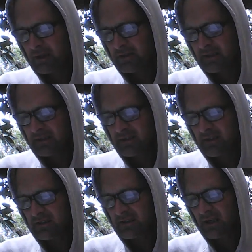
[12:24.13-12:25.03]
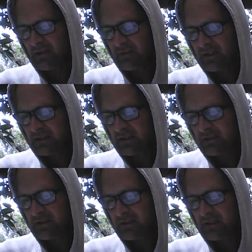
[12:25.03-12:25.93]
I could see the siphoning,
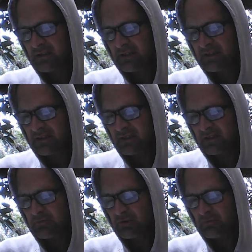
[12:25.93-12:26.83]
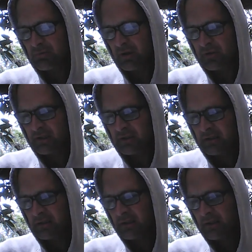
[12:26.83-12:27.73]
stealing system was
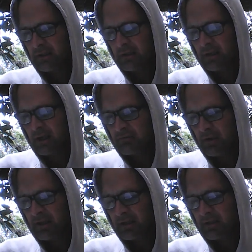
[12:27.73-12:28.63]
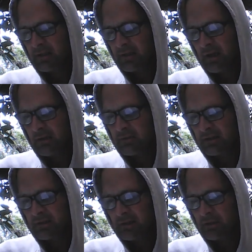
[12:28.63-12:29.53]
broken. Ironically, I
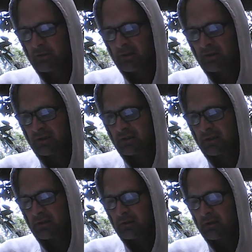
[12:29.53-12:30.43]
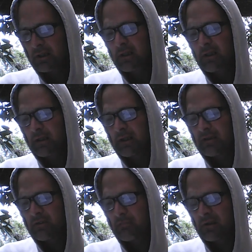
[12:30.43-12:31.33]
was coerced
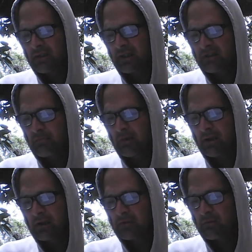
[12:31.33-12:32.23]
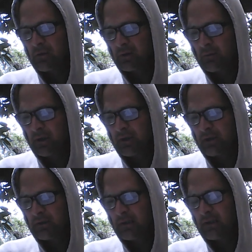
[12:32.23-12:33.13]
into participating the wrong way.